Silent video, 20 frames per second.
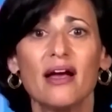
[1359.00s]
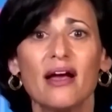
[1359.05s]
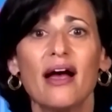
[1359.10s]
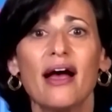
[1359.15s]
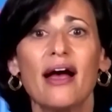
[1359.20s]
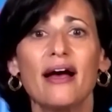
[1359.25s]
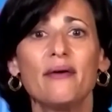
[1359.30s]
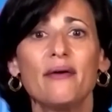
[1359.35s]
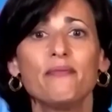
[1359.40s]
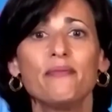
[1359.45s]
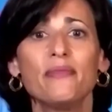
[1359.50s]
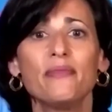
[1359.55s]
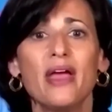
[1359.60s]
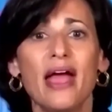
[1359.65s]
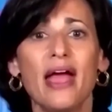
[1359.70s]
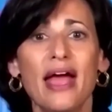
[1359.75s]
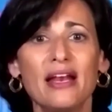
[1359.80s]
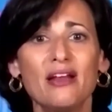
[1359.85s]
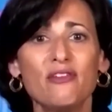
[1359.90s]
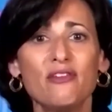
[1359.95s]
And
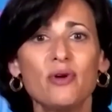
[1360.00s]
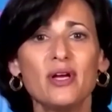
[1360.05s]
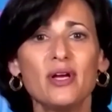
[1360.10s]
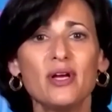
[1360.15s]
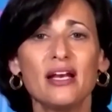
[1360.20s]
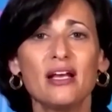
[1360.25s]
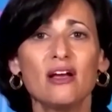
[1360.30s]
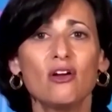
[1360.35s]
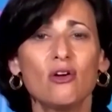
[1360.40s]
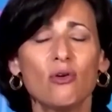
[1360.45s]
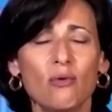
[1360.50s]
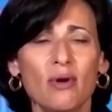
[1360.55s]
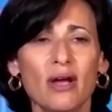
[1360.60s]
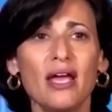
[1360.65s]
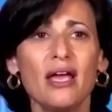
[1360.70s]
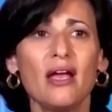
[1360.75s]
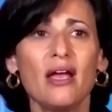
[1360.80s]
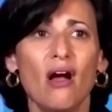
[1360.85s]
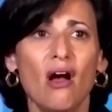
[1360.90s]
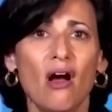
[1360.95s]
if we can
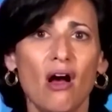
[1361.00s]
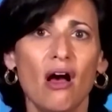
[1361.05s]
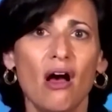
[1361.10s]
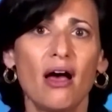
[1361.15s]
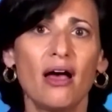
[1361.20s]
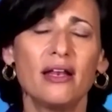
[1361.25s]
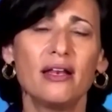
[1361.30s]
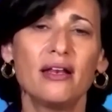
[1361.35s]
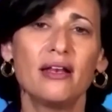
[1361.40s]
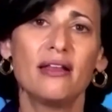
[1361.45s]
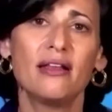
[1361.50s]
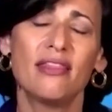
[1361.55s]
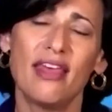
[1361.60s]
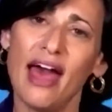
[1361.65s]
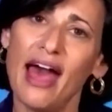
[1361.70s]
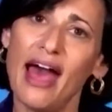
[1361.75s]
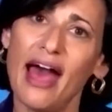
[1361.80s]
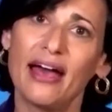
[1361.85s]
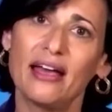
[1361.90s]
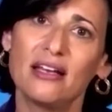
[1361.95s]
agree on
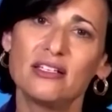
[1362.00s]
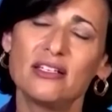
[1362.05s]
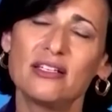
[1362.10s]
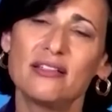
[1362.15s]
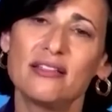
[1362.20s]
that